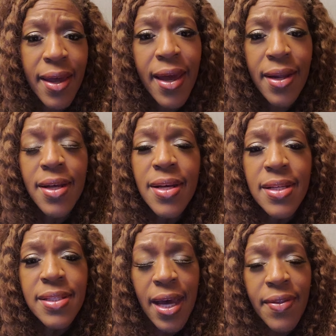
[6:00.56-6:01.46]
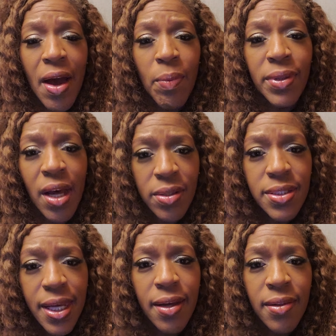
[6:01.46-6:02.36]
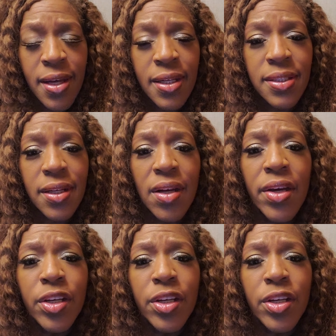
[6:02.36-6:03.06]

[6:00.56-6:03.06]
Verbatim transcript: I can't say that without saying this.